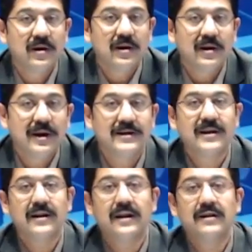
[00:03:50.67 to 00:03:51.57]
It
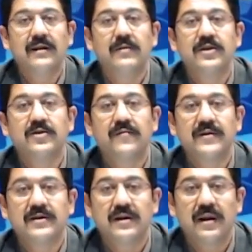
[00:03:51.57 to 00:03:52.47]
said the Indian Ministry of
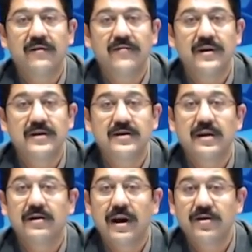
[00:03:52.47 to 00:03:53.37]
External Affairs'
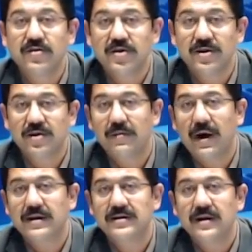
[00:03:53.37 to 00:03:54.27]
gratuitous
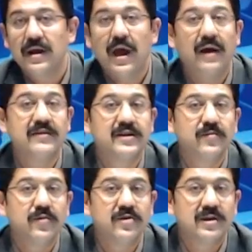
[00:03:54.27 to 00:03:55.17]
remarks have
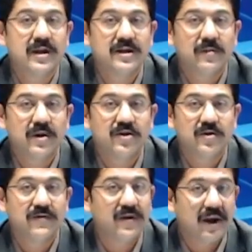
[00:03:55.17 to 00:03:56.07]
exposed the
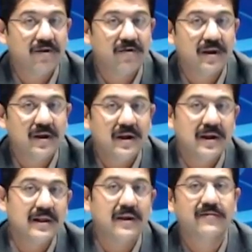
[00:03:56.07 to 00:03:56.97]
desperation of a country
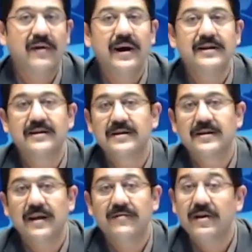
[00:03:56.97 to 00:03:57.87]
that finds
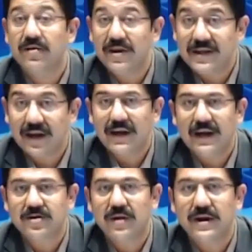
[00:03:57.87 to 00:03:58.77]
itself increasingly
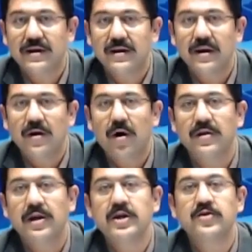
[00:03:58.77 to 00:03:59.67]
isolated
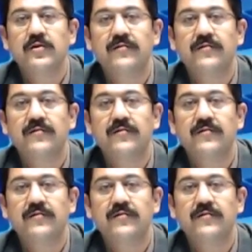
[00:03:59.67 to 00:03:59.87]
on the issue of